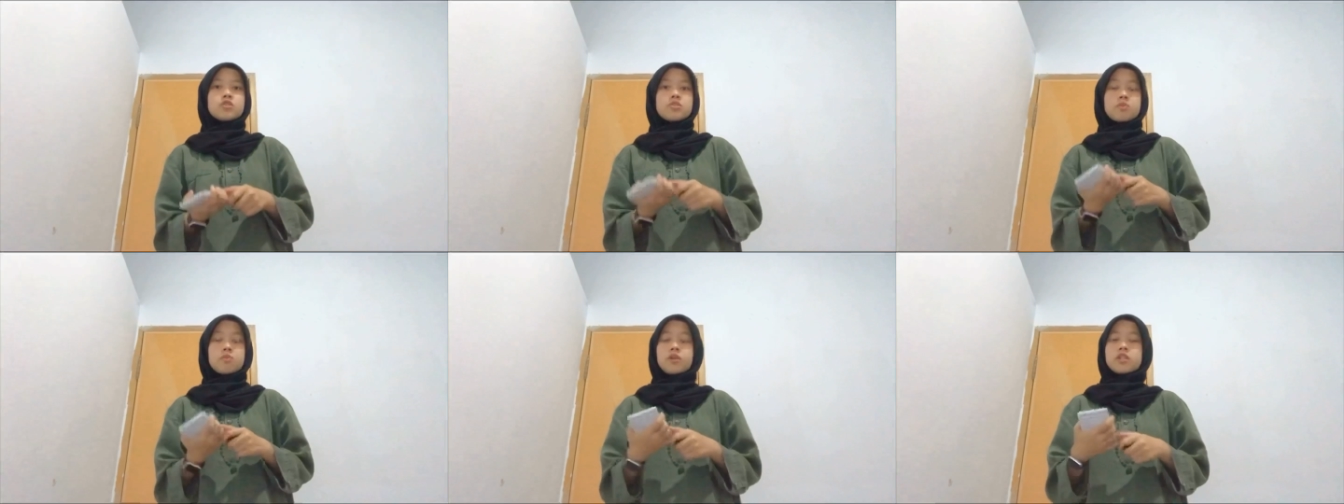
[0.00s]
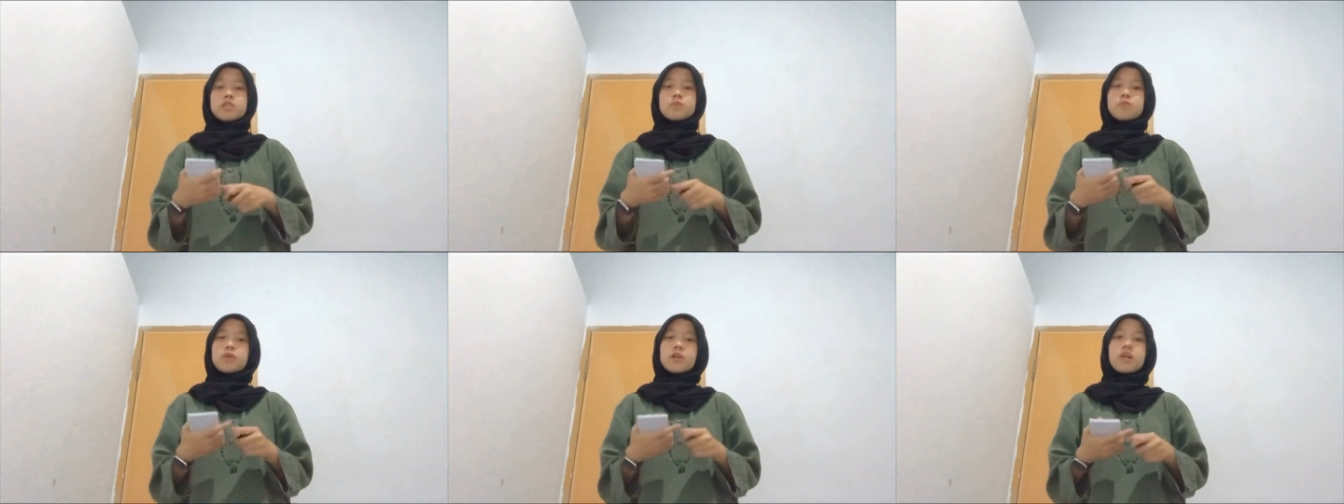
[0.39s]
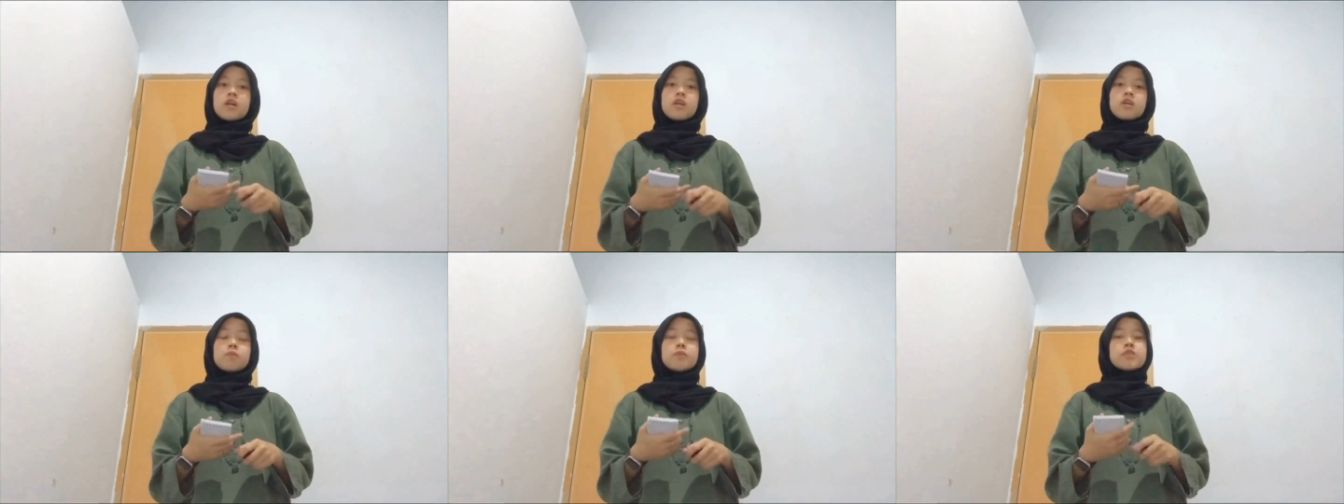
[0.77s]
about the
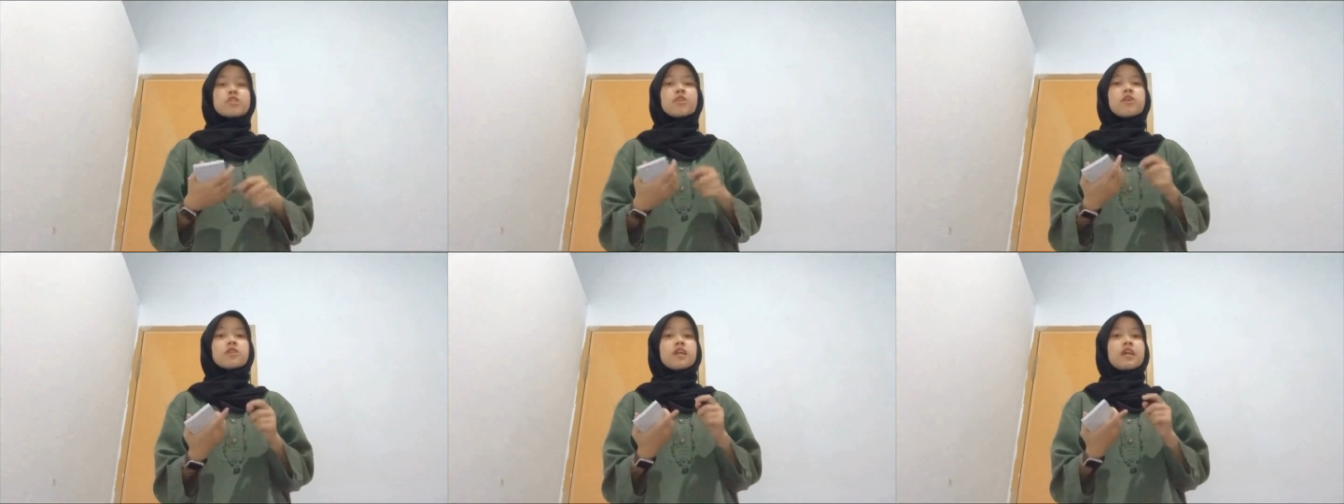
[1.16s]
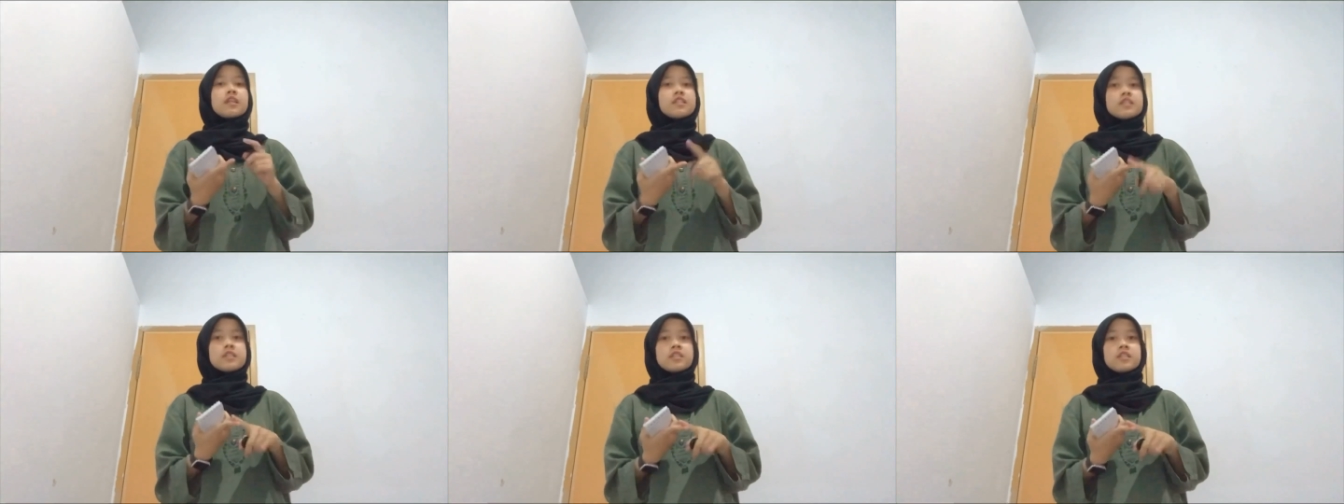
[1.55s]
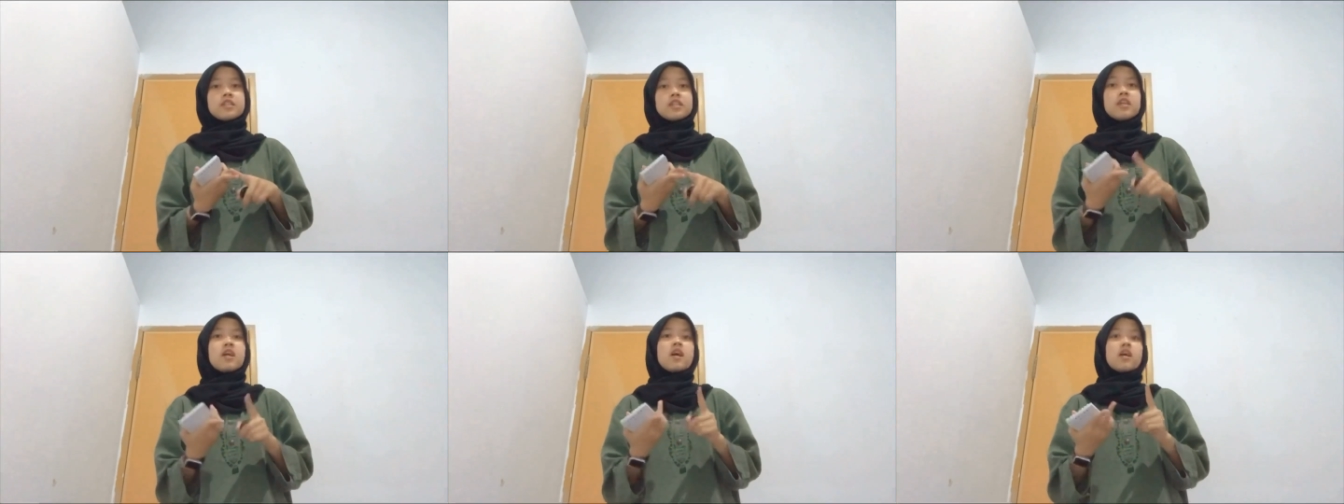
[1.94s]
speaker personality,